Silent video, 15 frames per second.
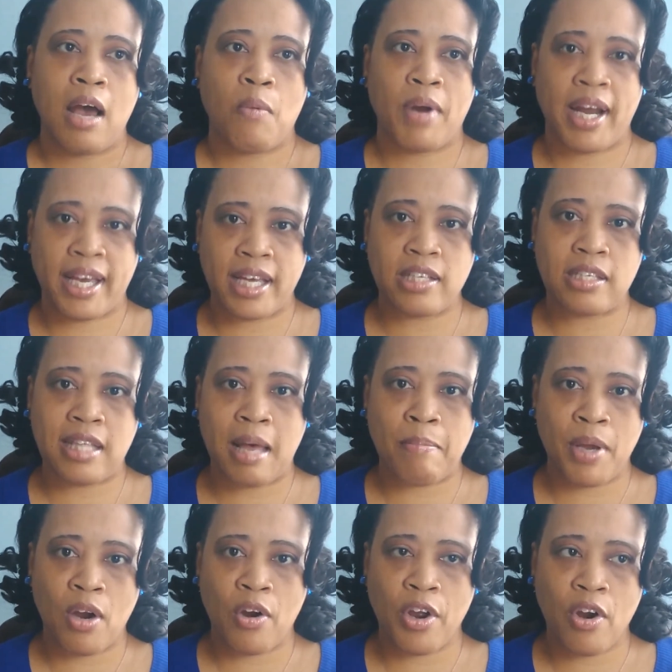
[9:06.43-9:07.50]
when I get to that
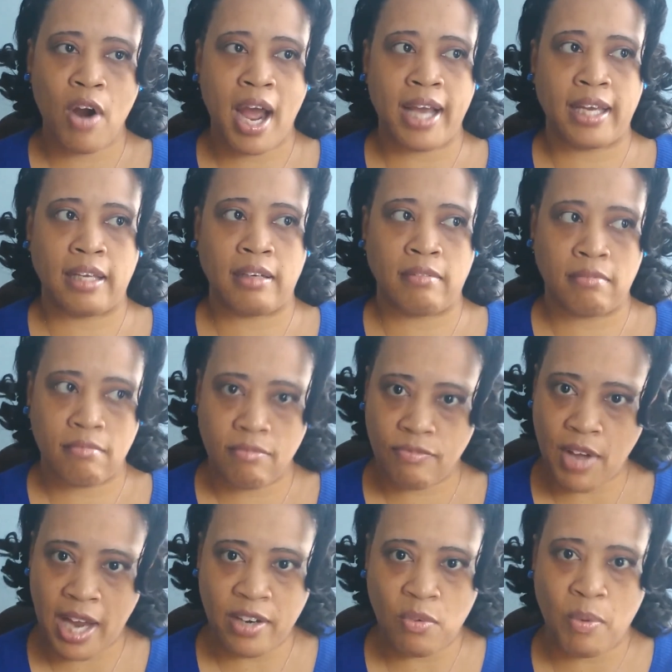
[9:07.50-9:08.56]
barrier, I can
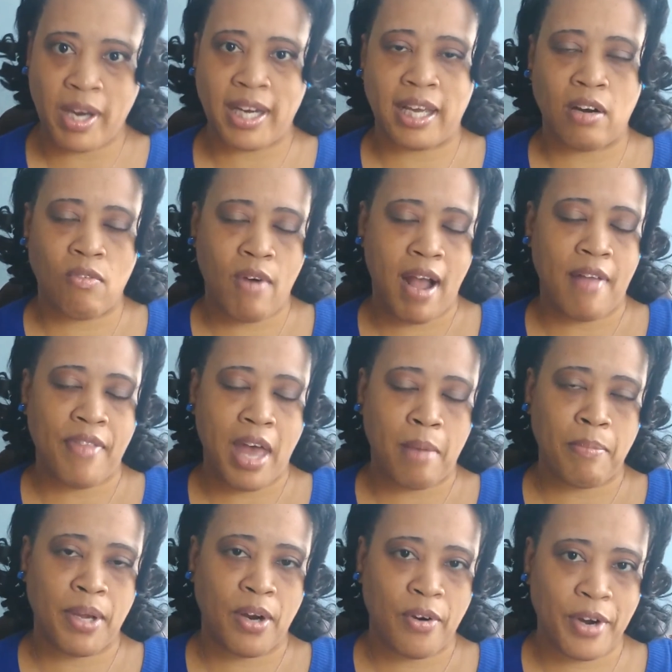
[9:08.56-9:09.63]
find a way to get around
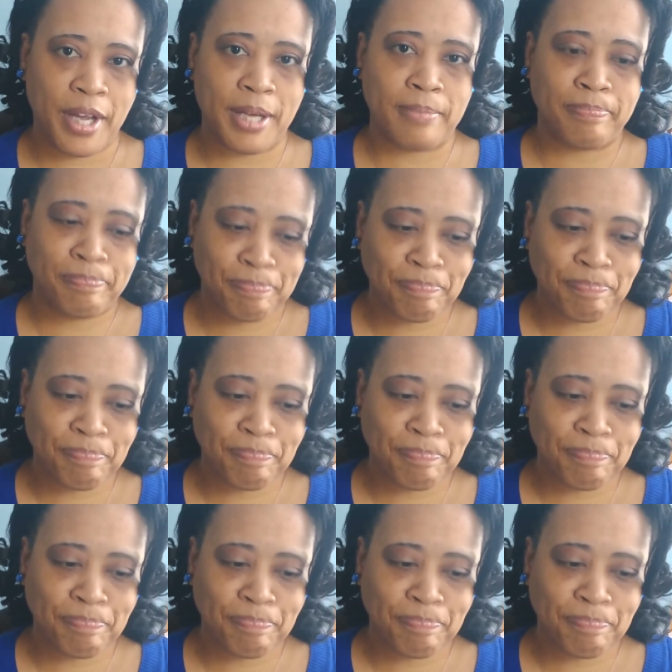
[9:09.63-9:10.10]
that barrier.